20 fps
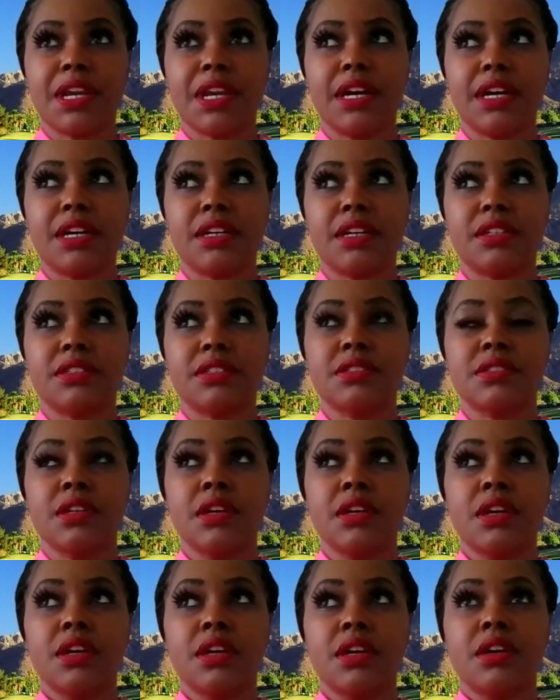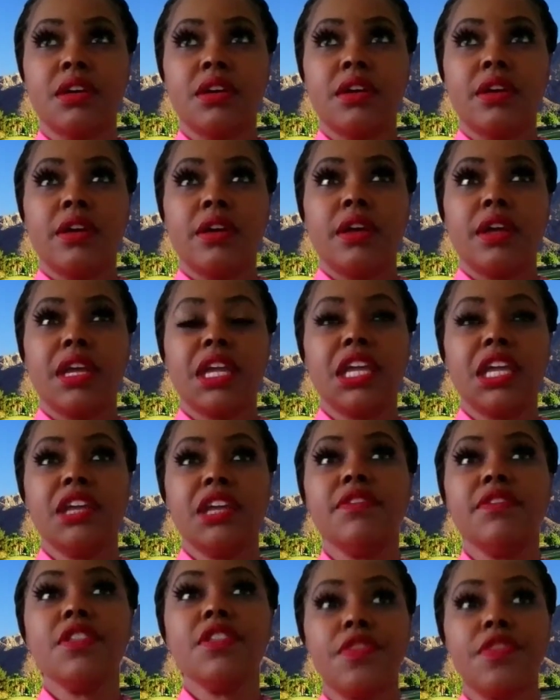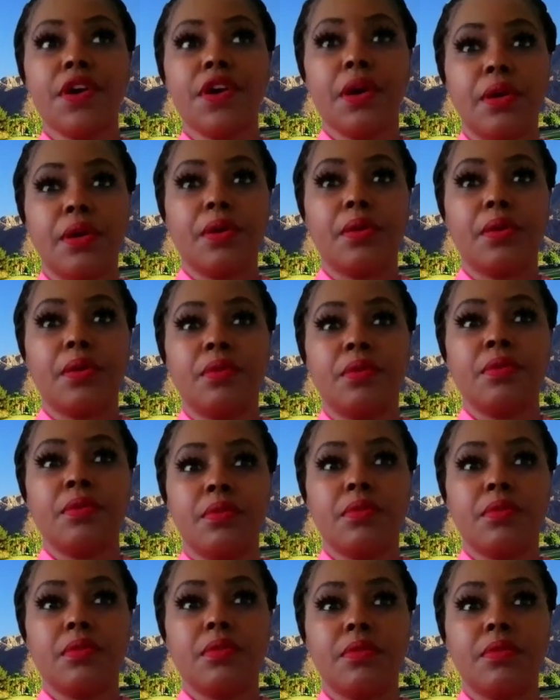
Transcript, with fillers: because even though